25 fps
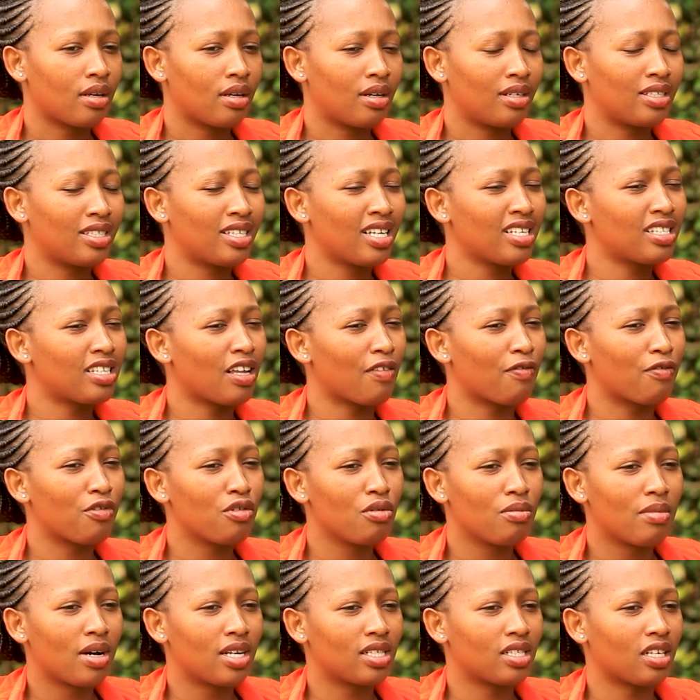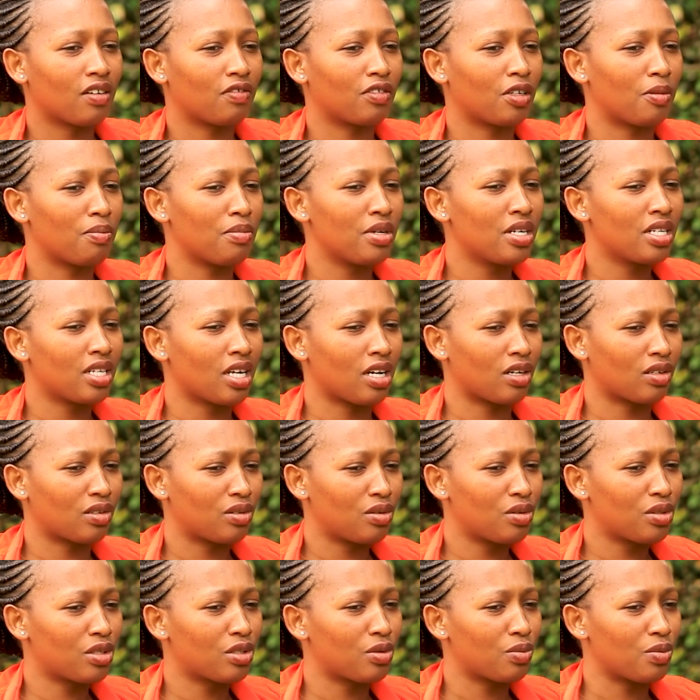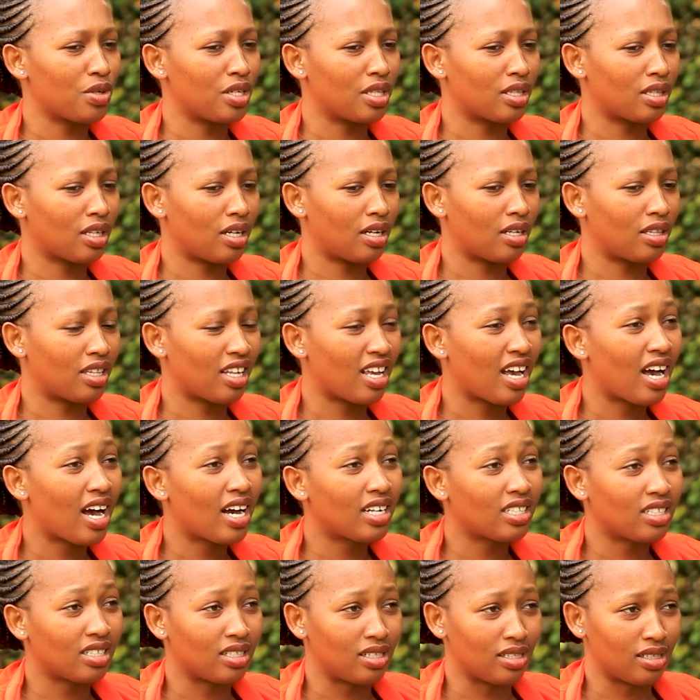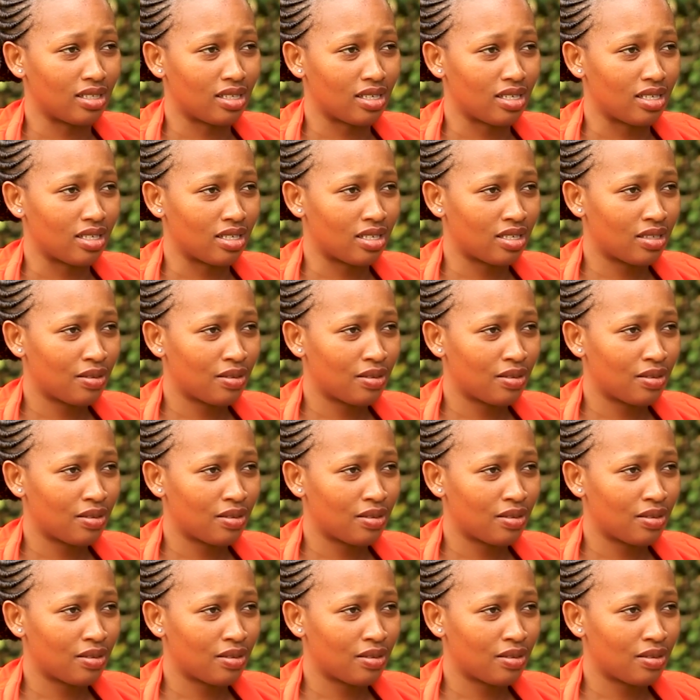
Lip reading: just a few months after being diagnosed with the heart disease,